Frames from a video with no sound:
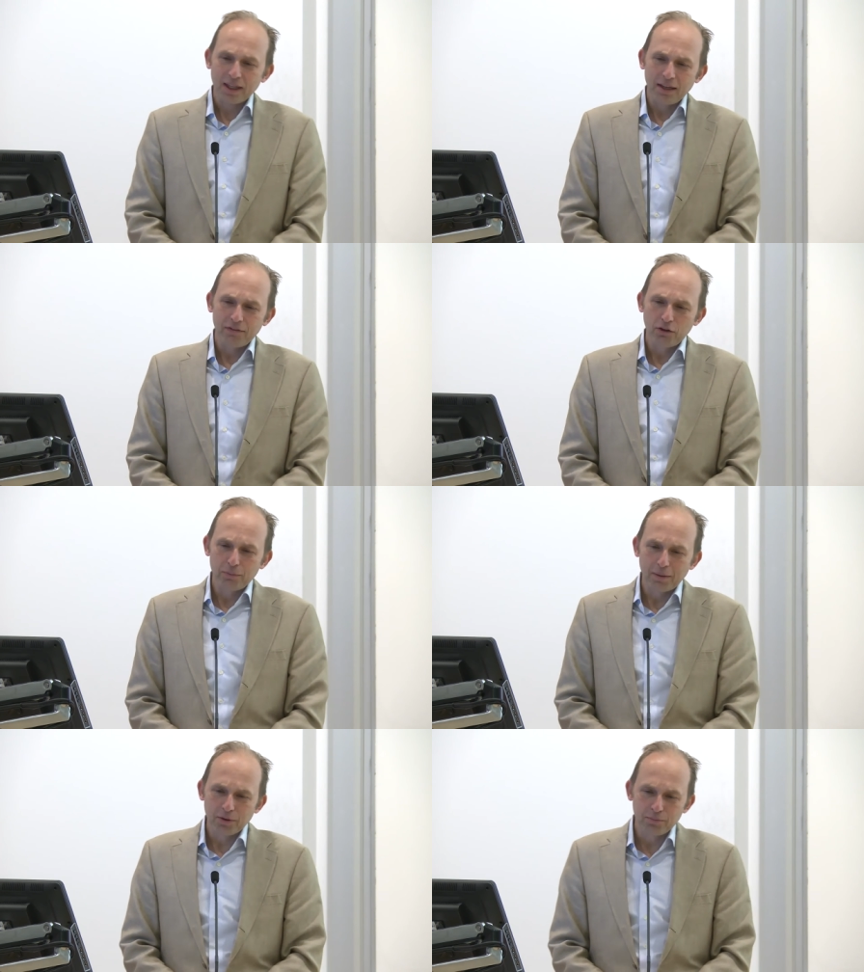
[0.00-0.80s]
if you
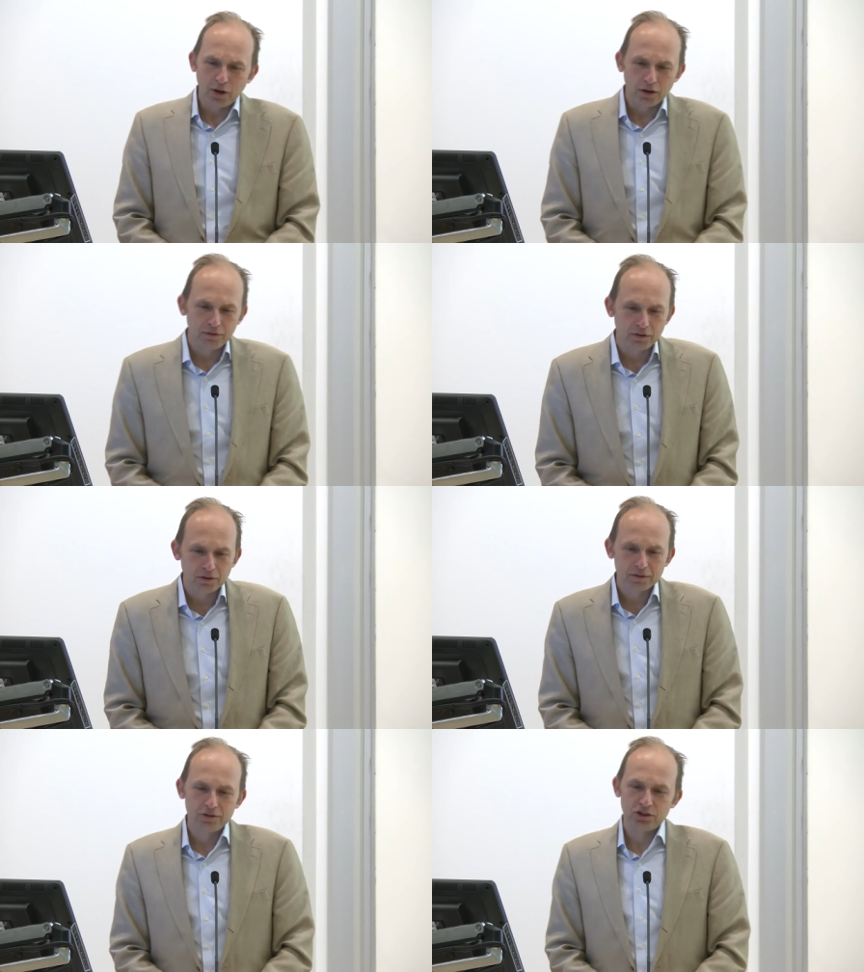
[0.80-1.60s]
remember
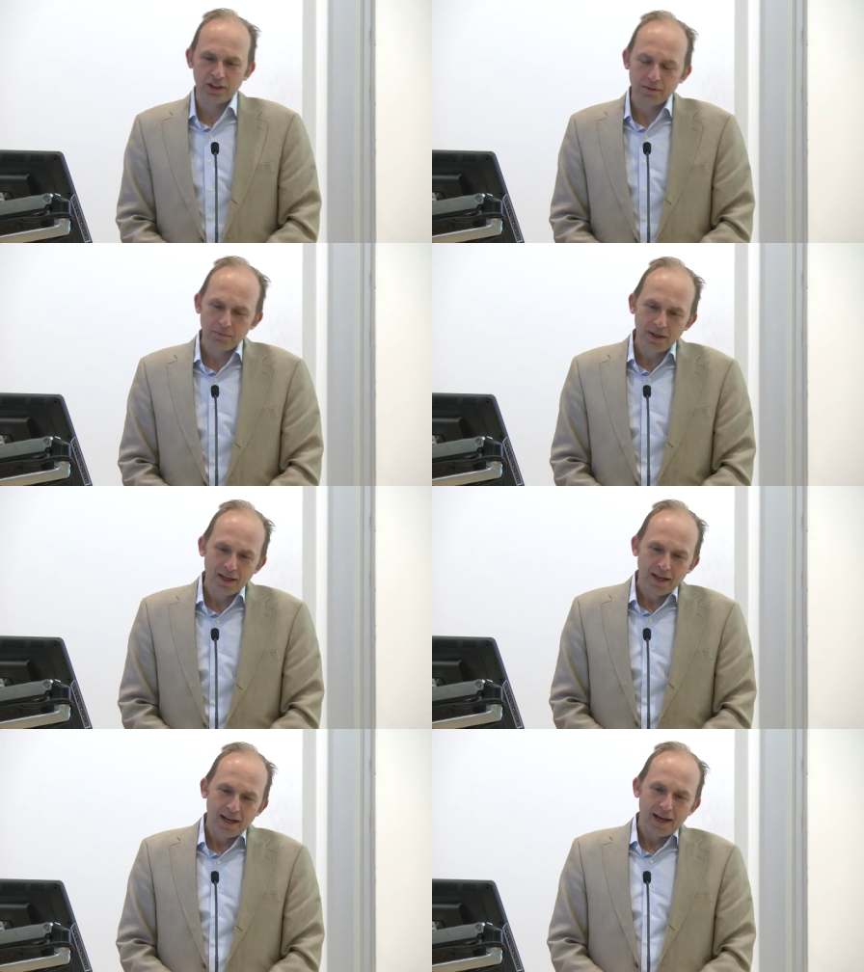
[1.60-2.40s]
Marvel Gym,
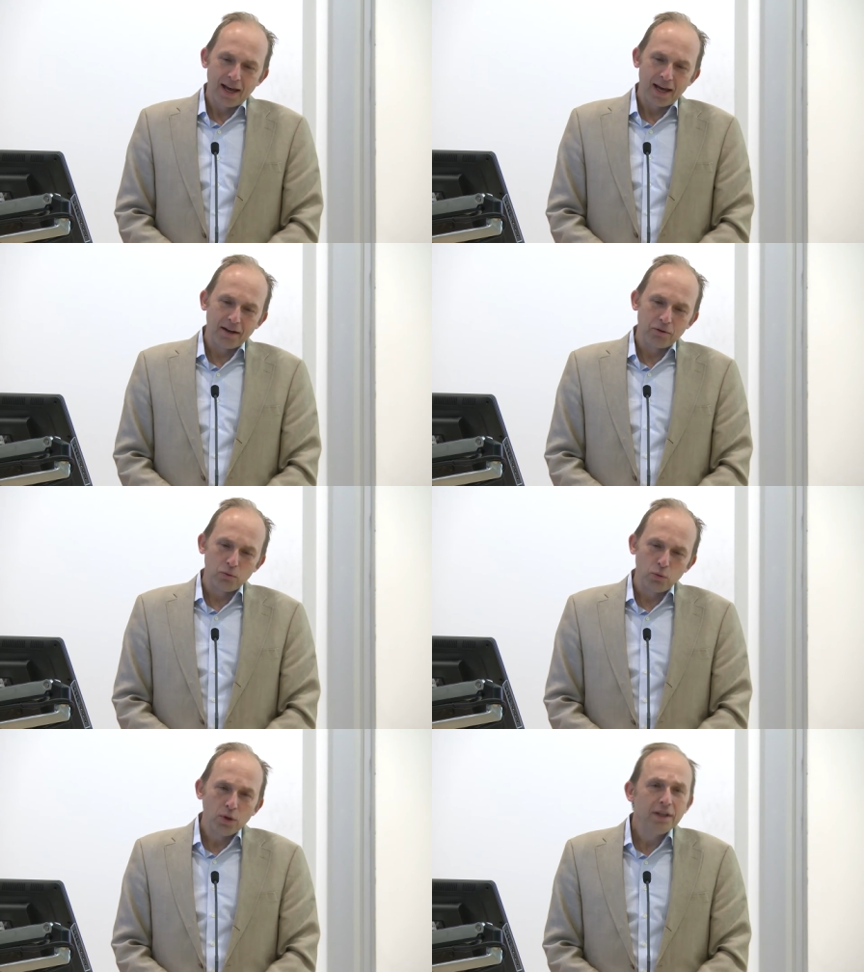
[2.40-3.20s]
had a
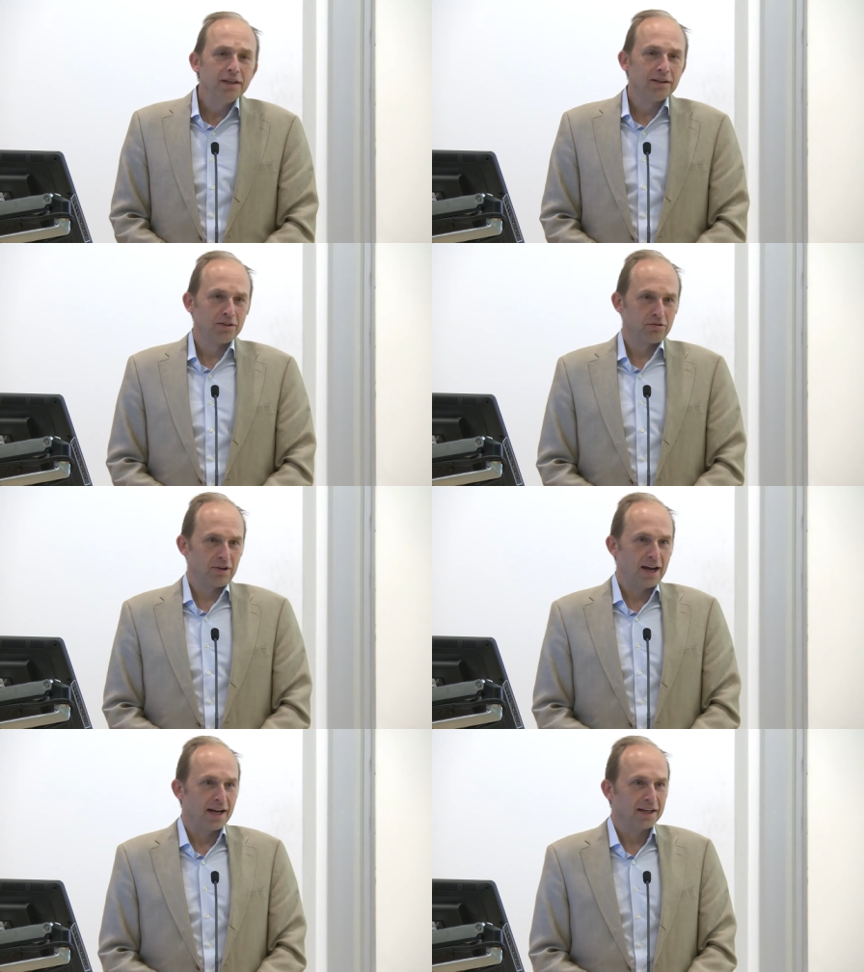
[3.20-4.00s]
wooden
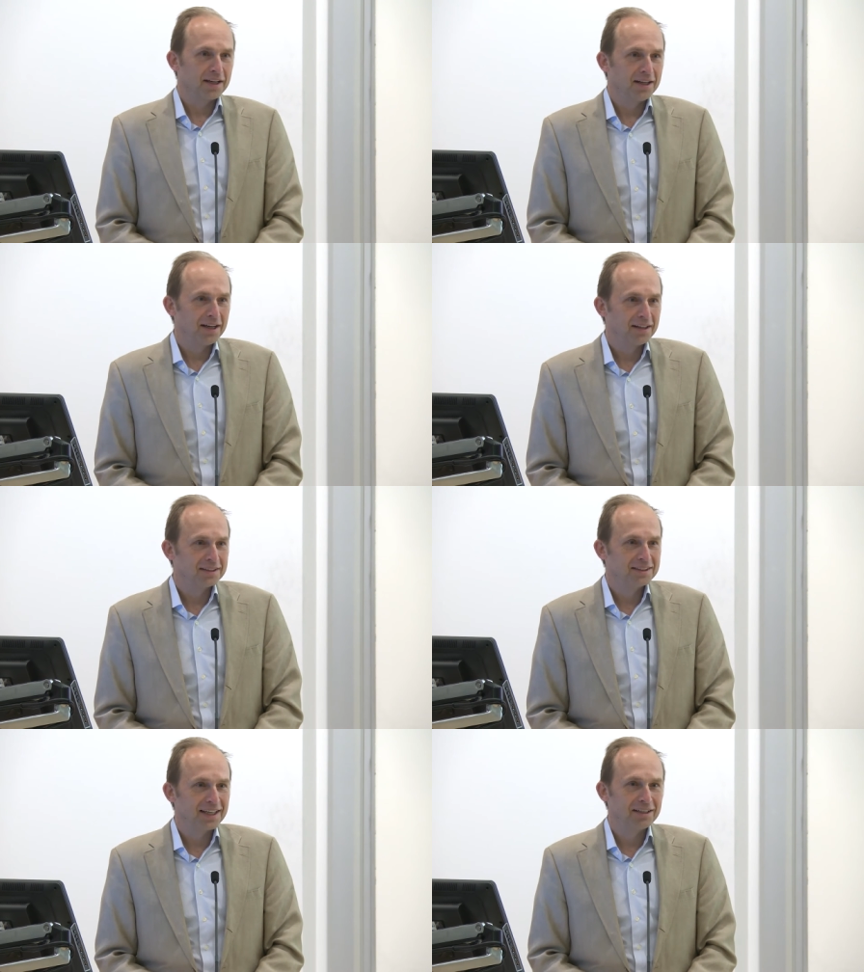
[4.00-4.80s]
track on the
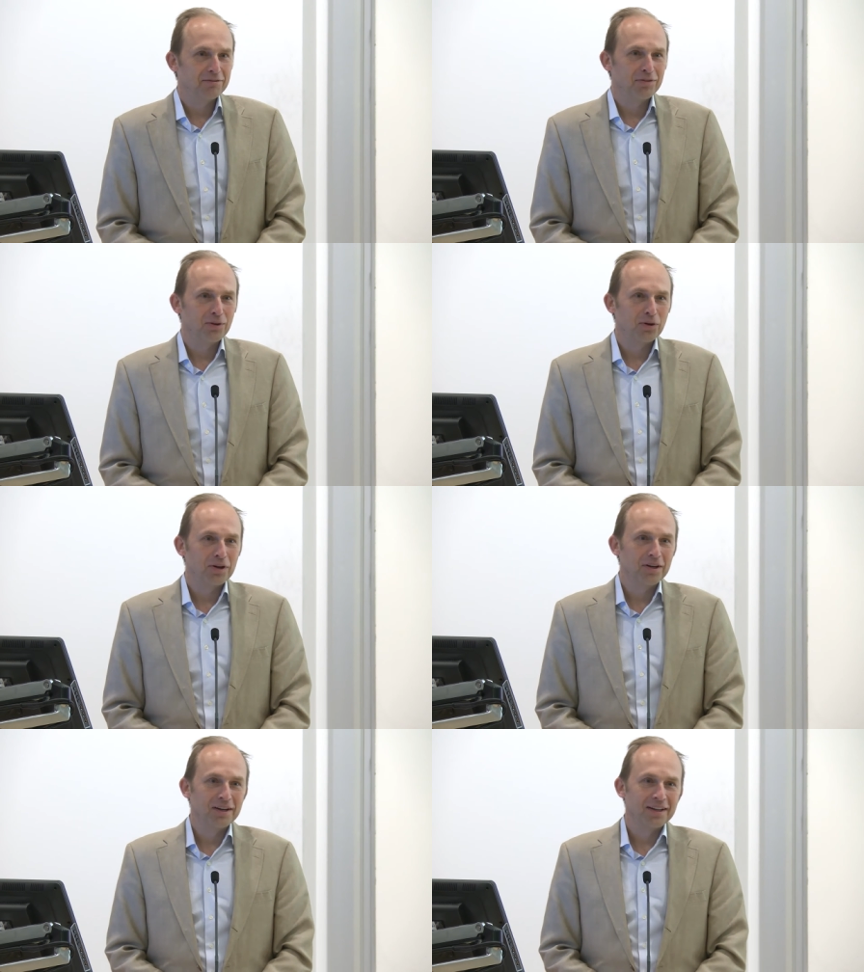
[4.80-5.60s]
second
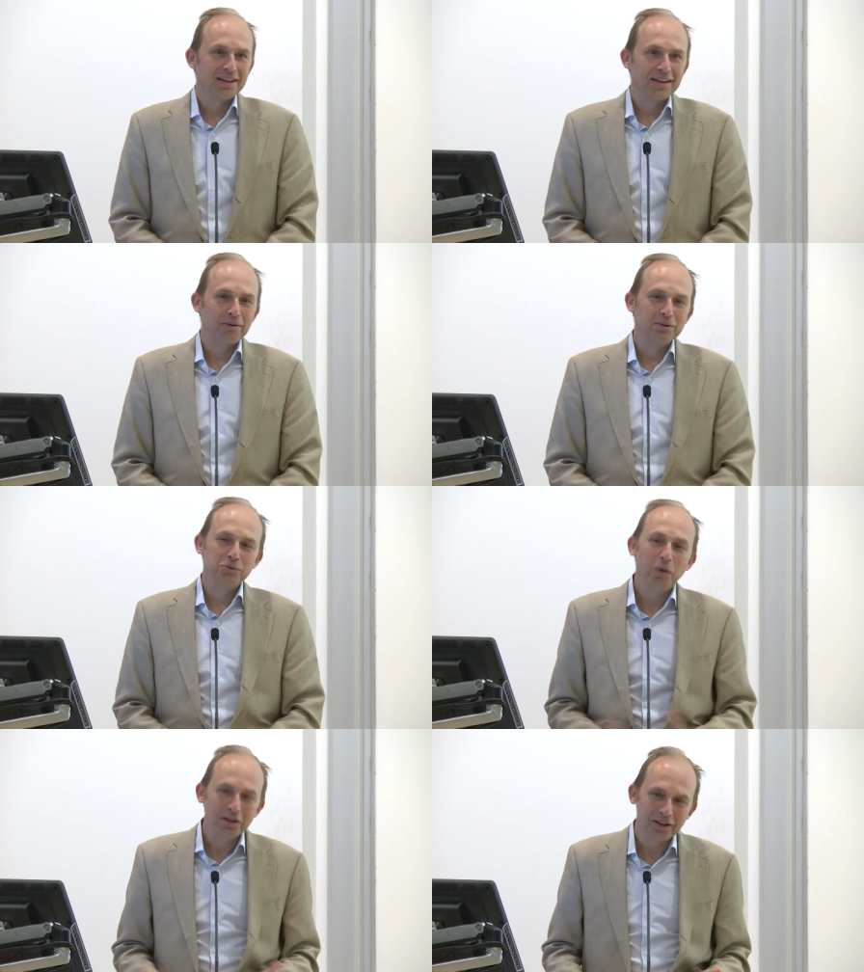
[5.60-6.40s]
floor that was
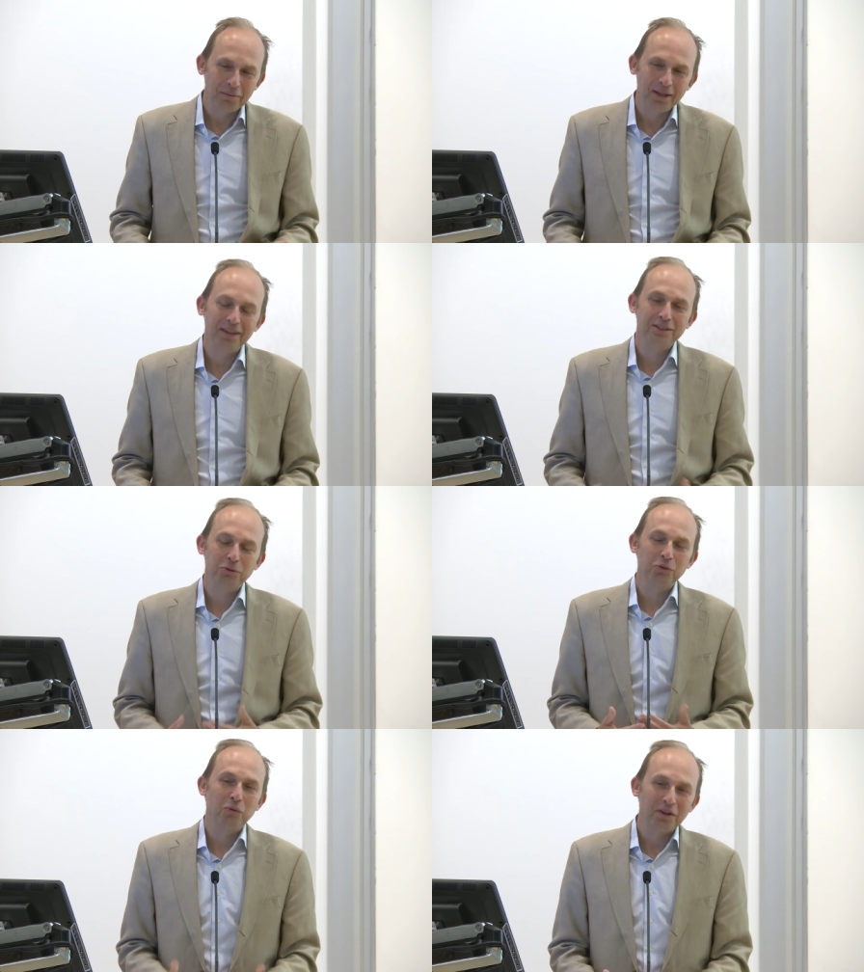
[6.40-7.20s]
one, I mean, these
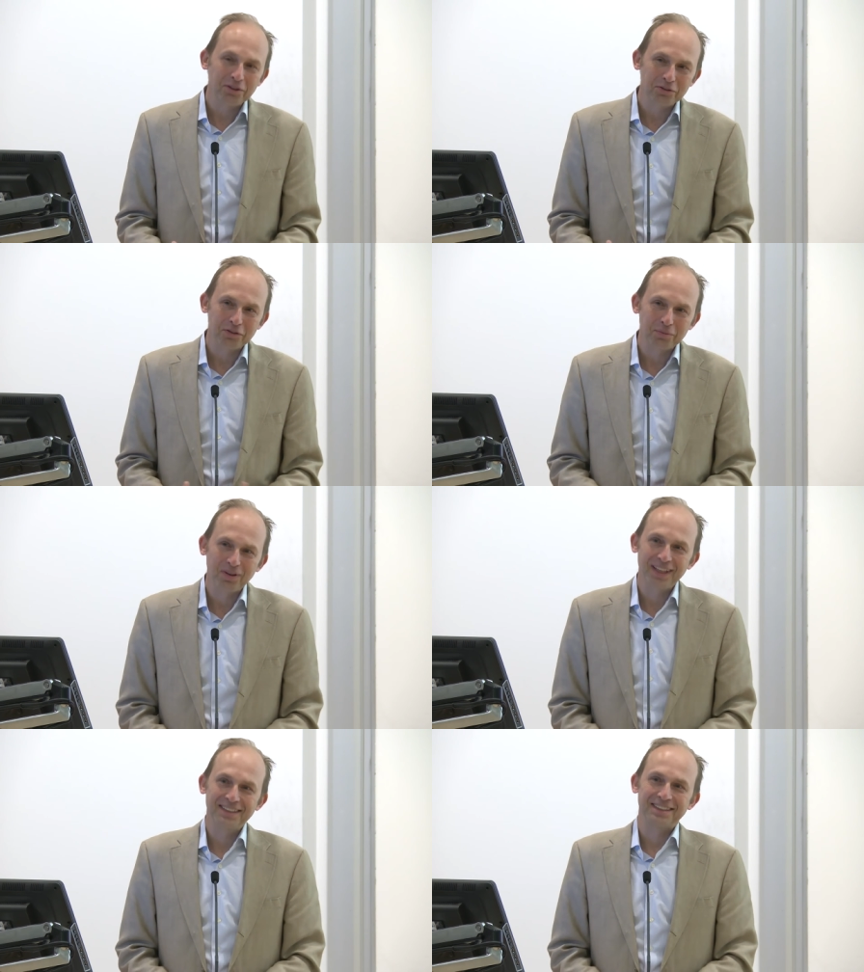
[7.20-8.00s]
were wonderful
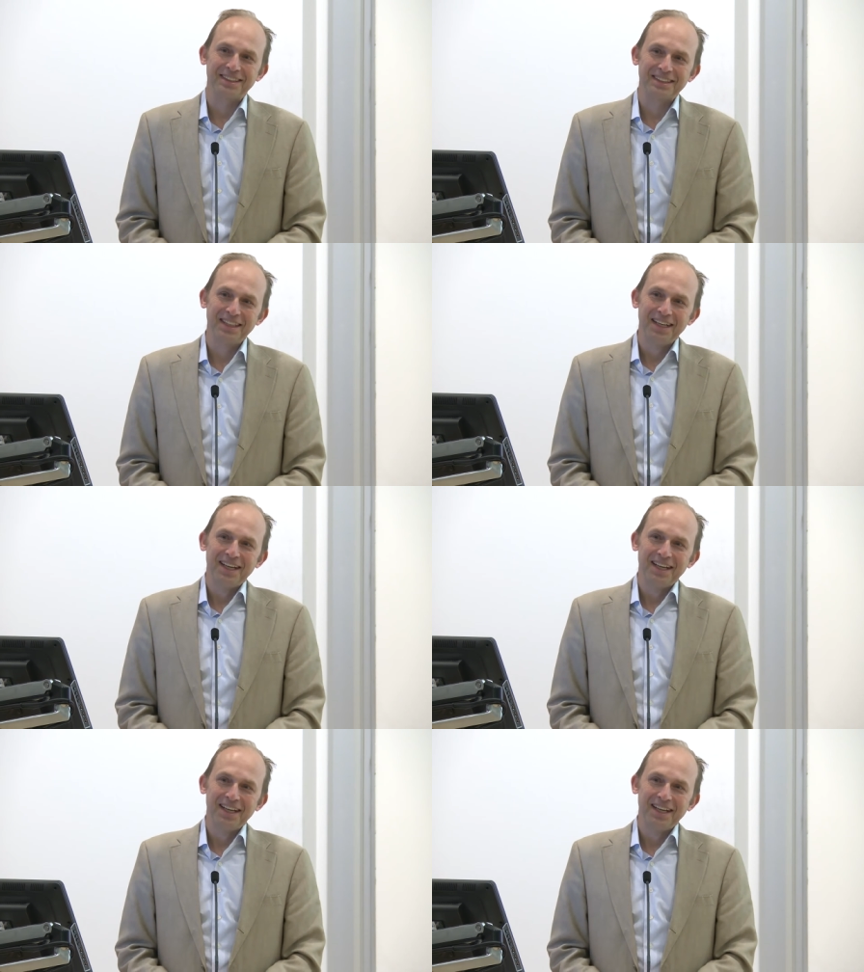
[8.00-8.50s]
places.